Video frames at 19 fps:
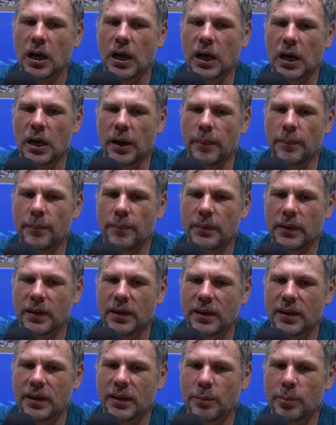Um, mm-hmm.
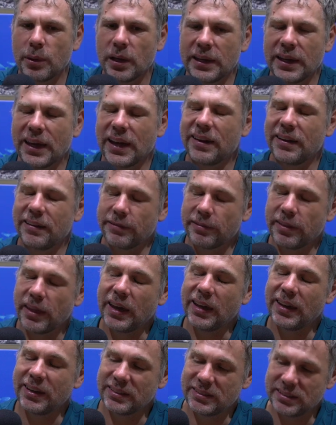But yeah, if
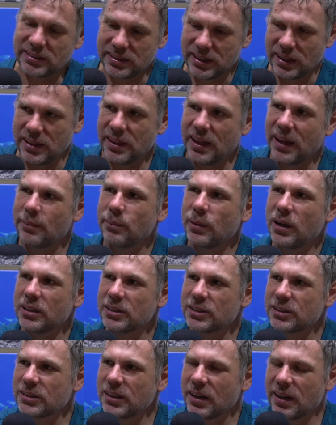they had seen that
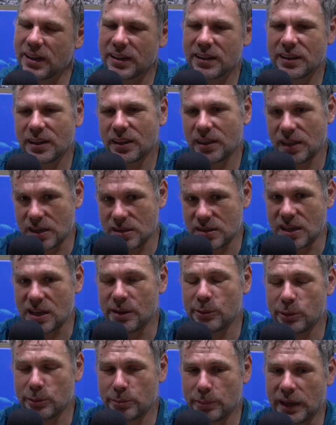much, like, then
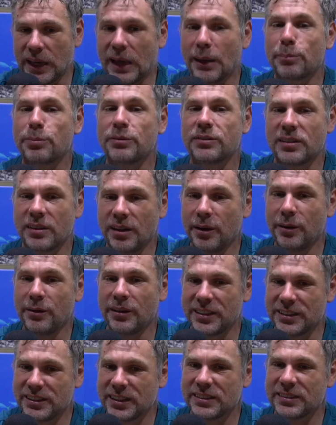they would be
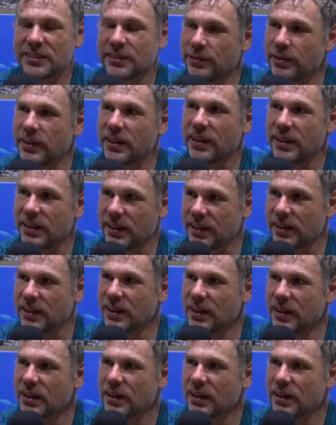absolutely justified in,